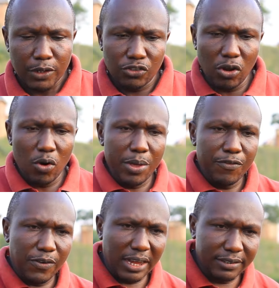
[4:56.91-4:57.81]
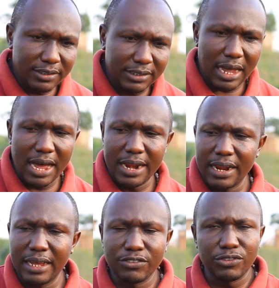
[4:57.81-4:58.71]
So we first
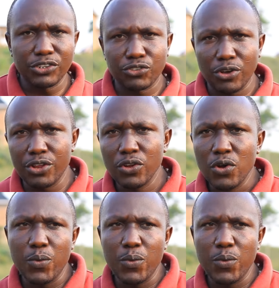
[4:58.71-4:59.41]
analyze the soil,